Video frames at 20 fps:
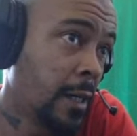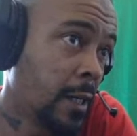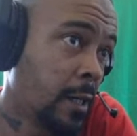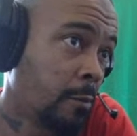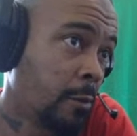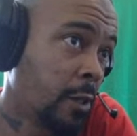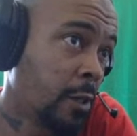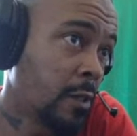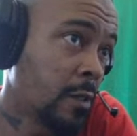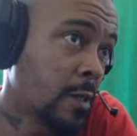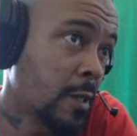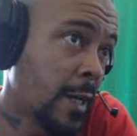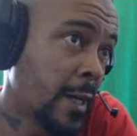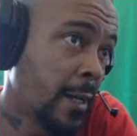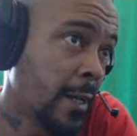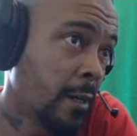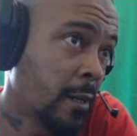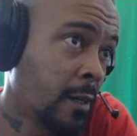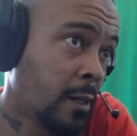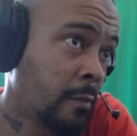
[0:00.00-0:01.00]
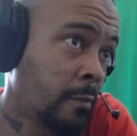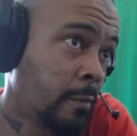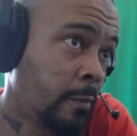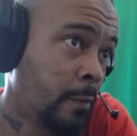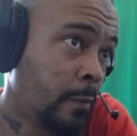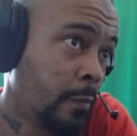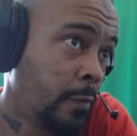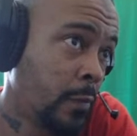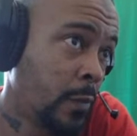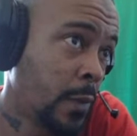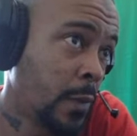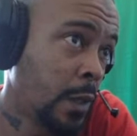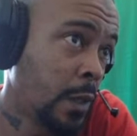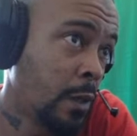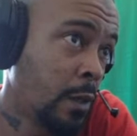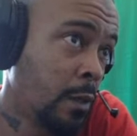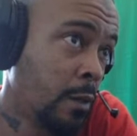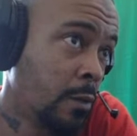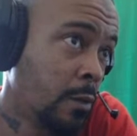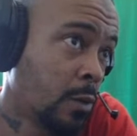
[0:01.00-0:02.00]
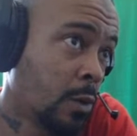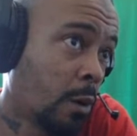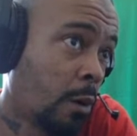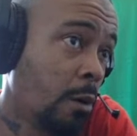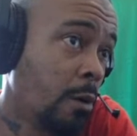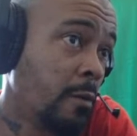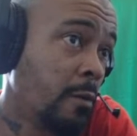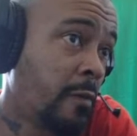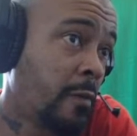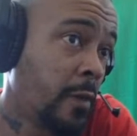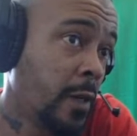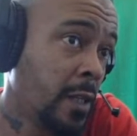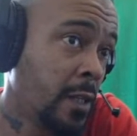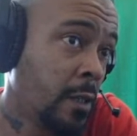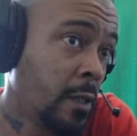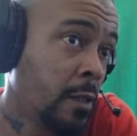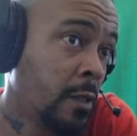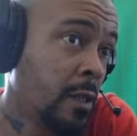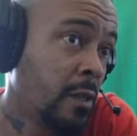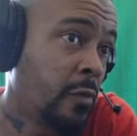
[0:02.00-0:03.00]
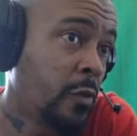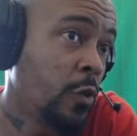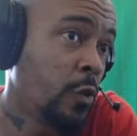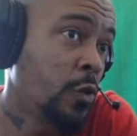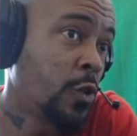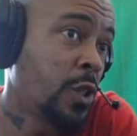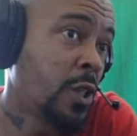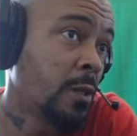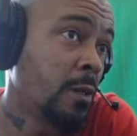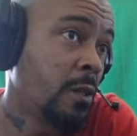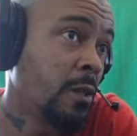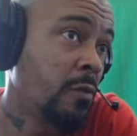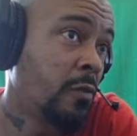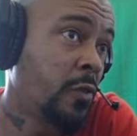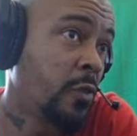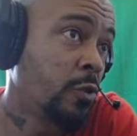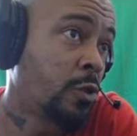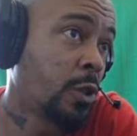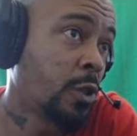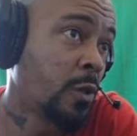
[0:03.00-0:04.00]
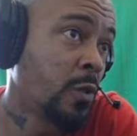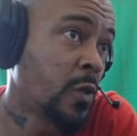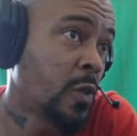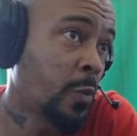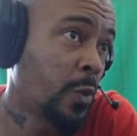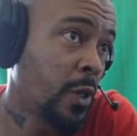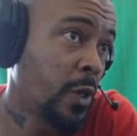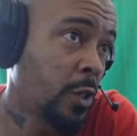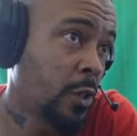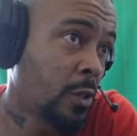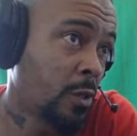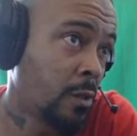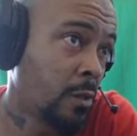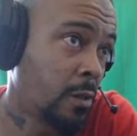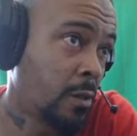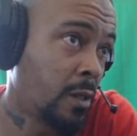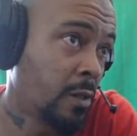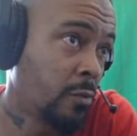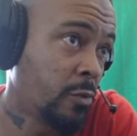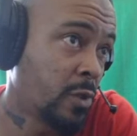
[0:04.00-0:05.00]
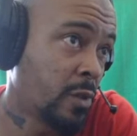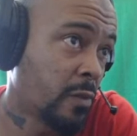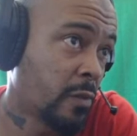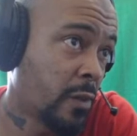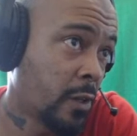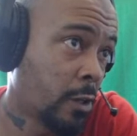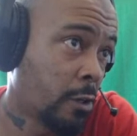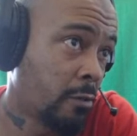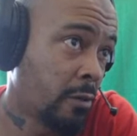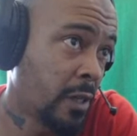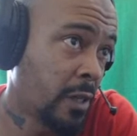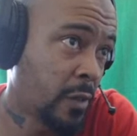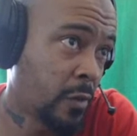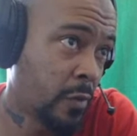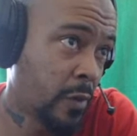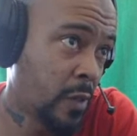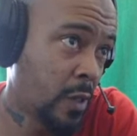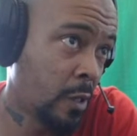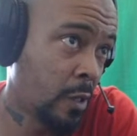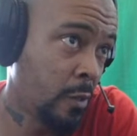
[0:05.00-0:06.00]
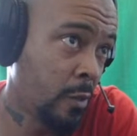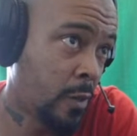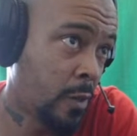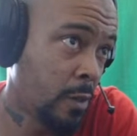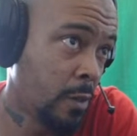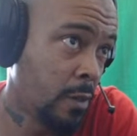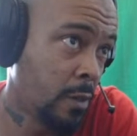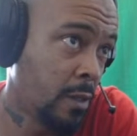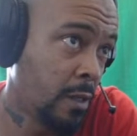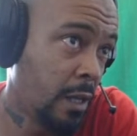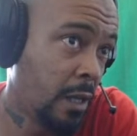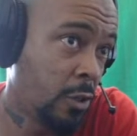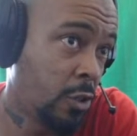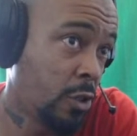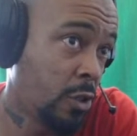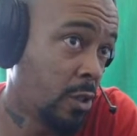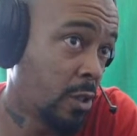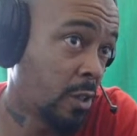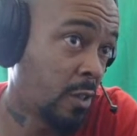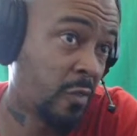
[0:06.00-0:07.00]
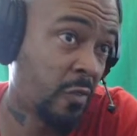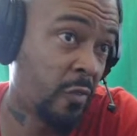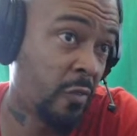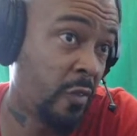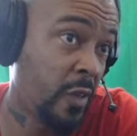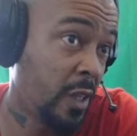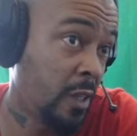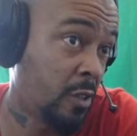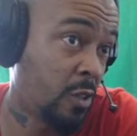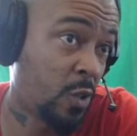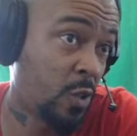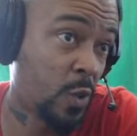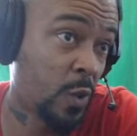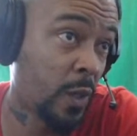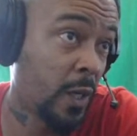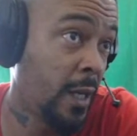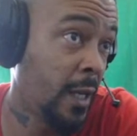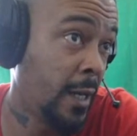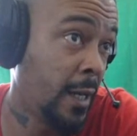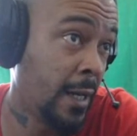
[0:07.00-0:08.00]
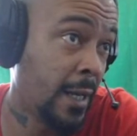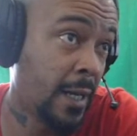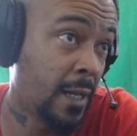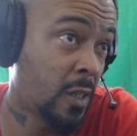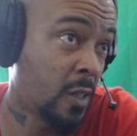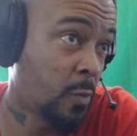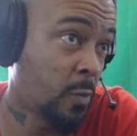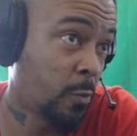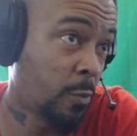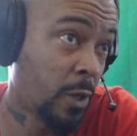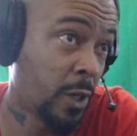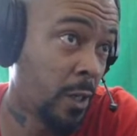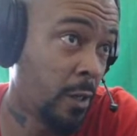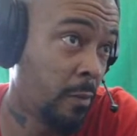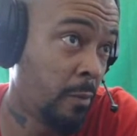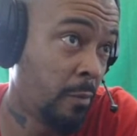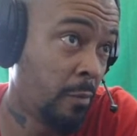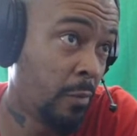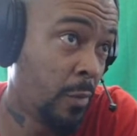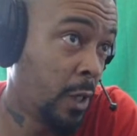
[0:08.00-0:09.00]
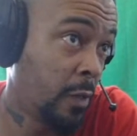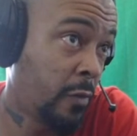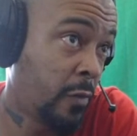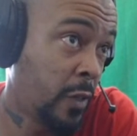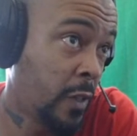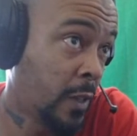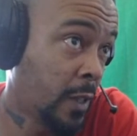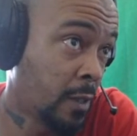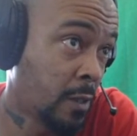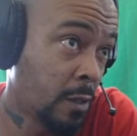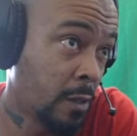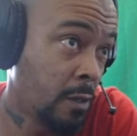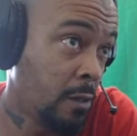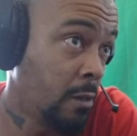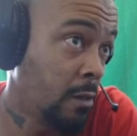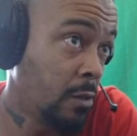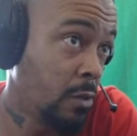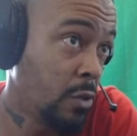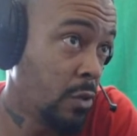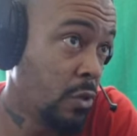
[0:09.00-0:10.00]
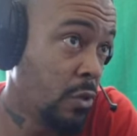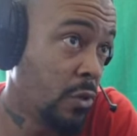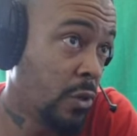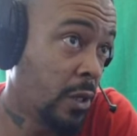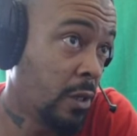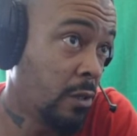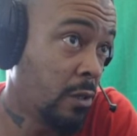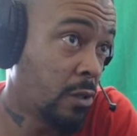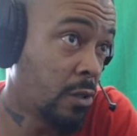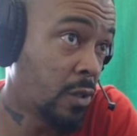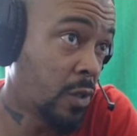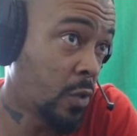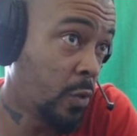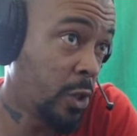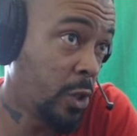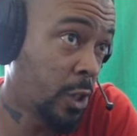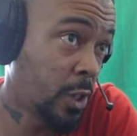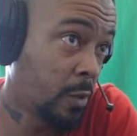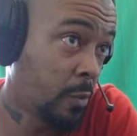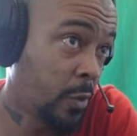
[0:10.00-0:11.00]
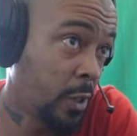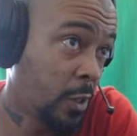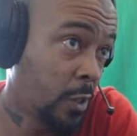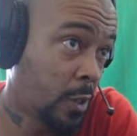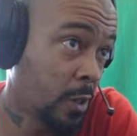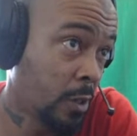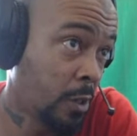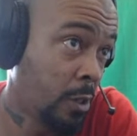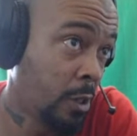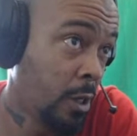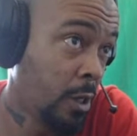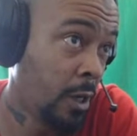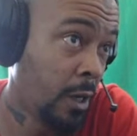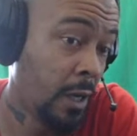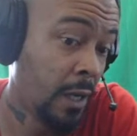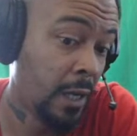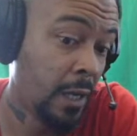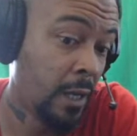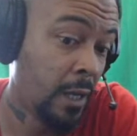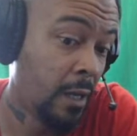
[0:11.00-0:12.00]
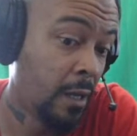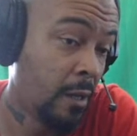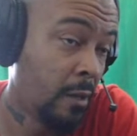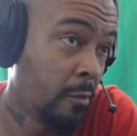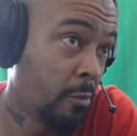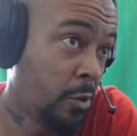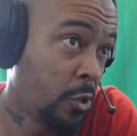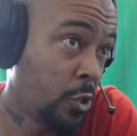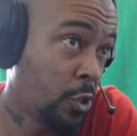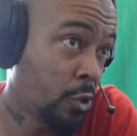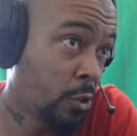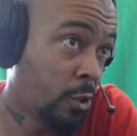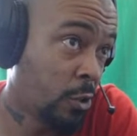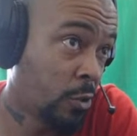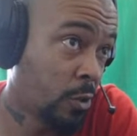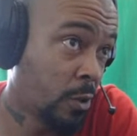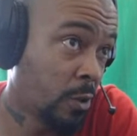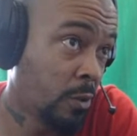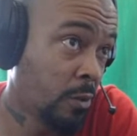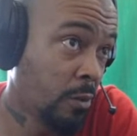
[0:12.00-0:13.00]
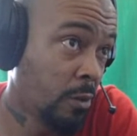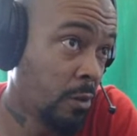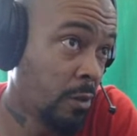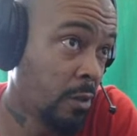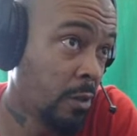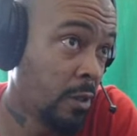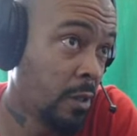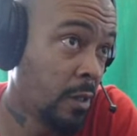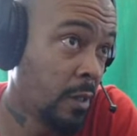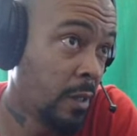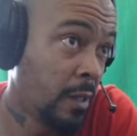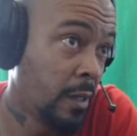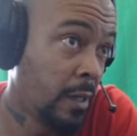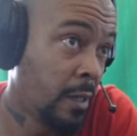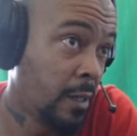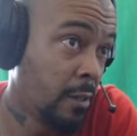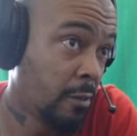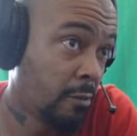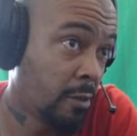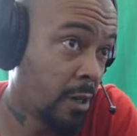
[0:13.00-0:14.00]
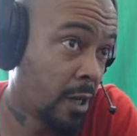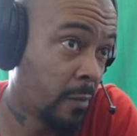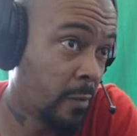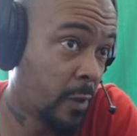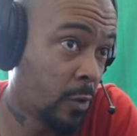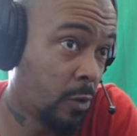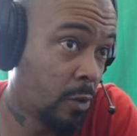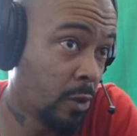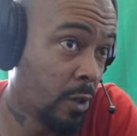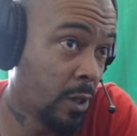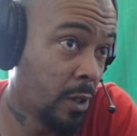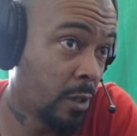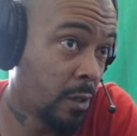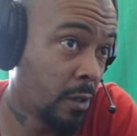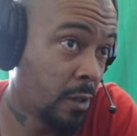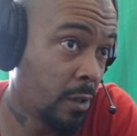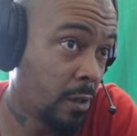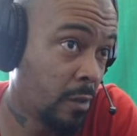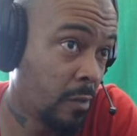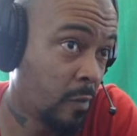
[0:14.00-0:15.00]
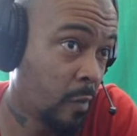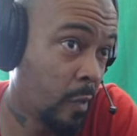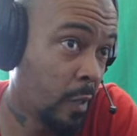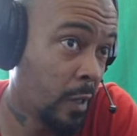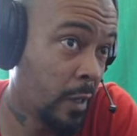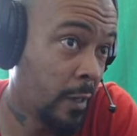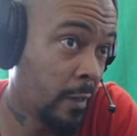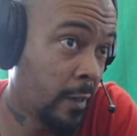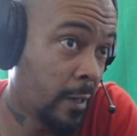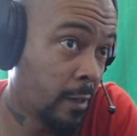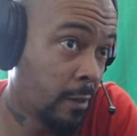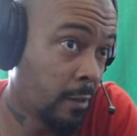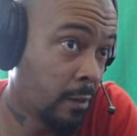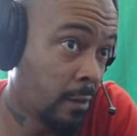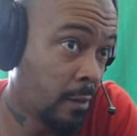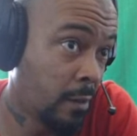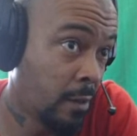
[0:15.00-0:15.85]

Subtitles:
I'm going to slide it up. So hopefully, if you chose a picture that was of the correct resolution, it should just fit straight in that spot. But if it doesn't, you can just squish the picture, push Control, grab the corner, pull it down,